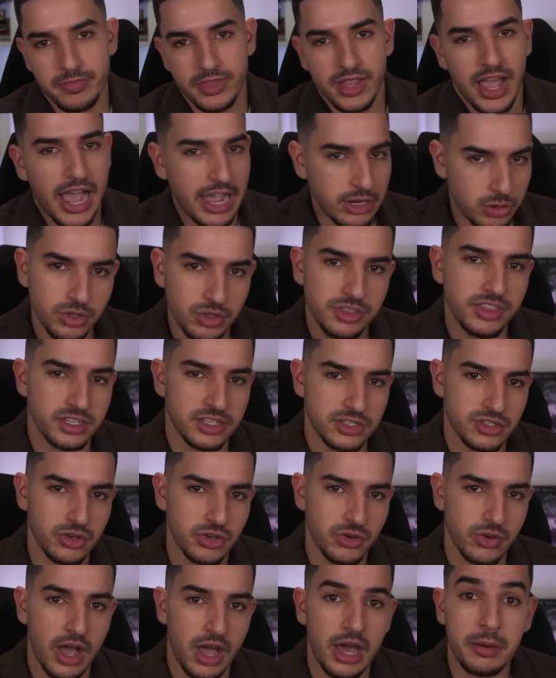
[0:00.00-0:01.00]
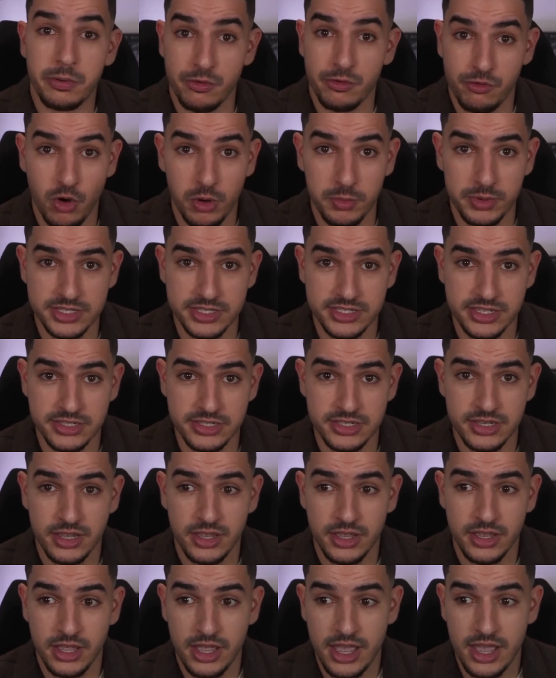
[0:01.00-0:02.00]
I do think so, on performances.
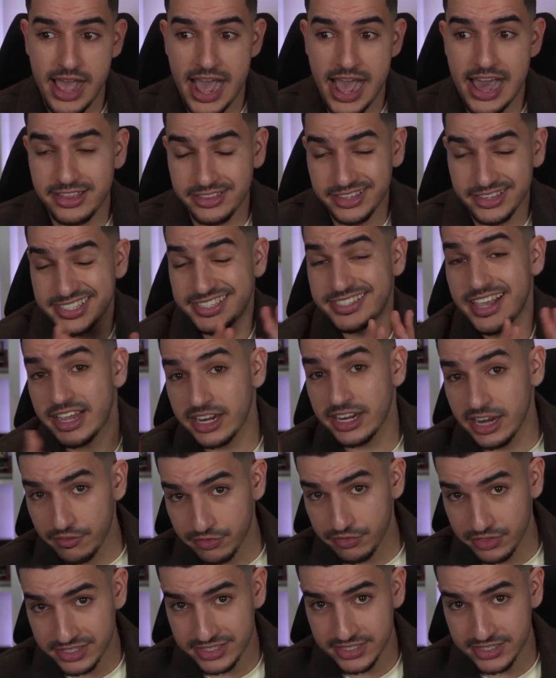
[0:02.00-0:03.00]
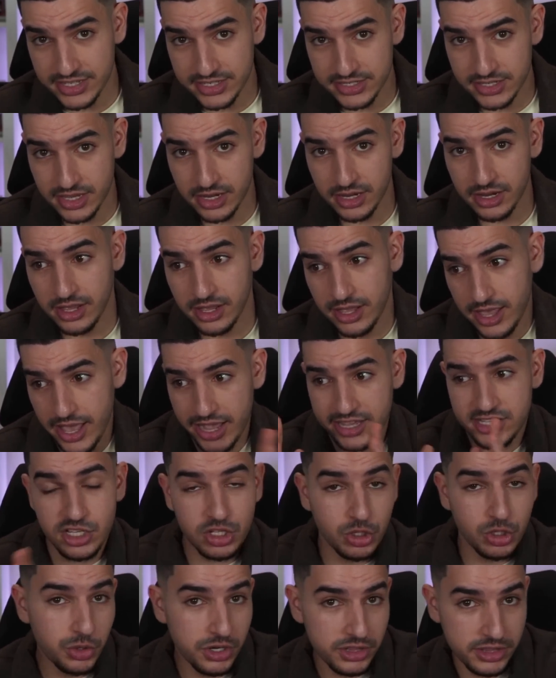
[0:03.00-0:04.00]
I think the second half of the season,
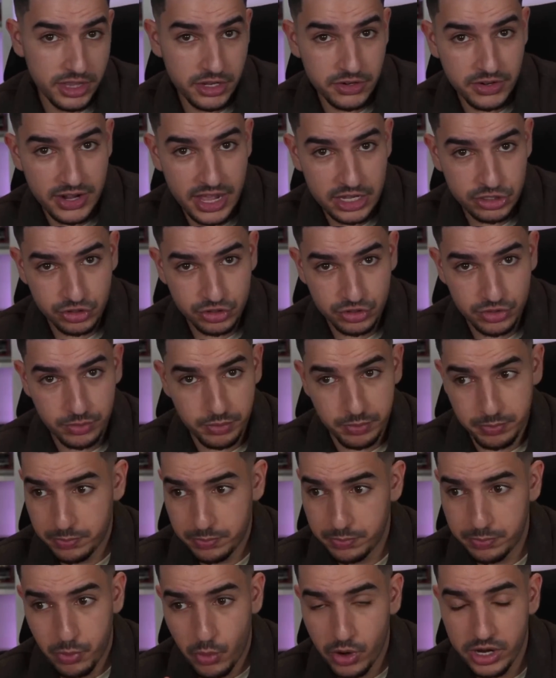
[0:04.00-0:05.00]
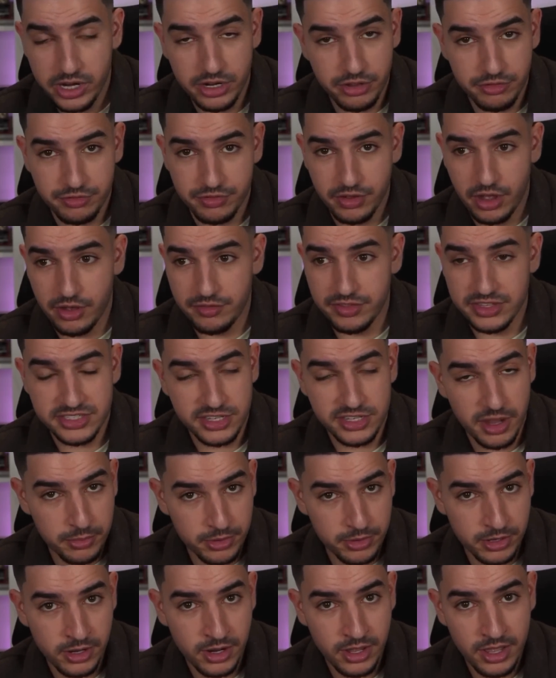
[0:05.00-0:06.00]
excluding the international point of the
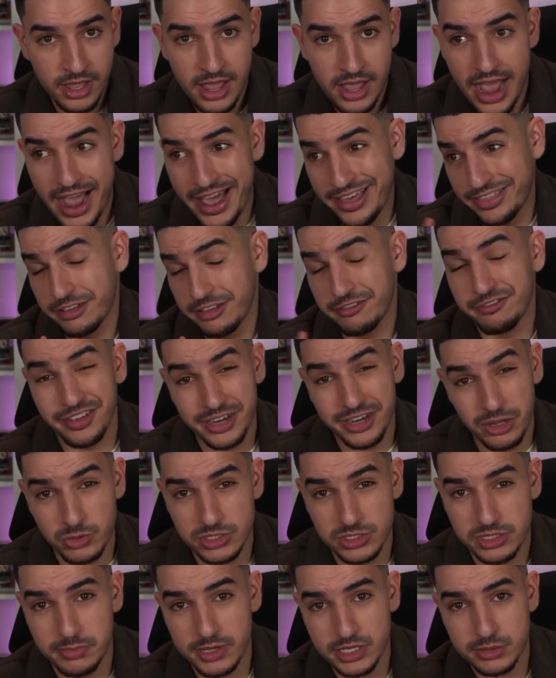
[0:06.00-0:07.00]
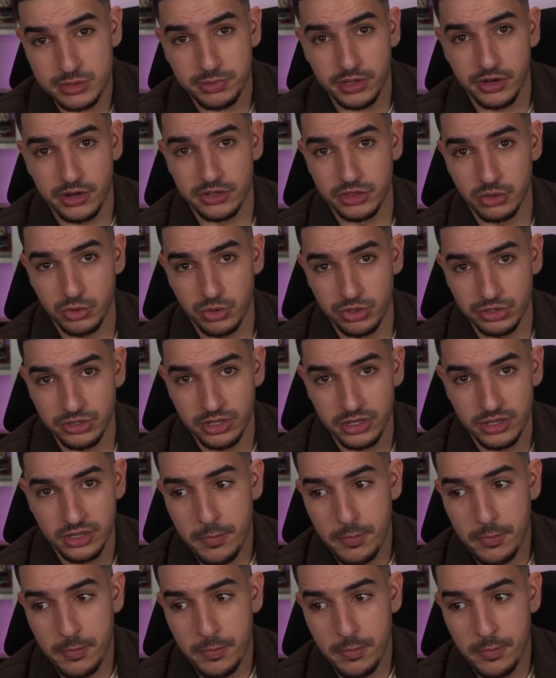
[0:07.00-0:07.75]
summer, I think Vini was the best player in the world.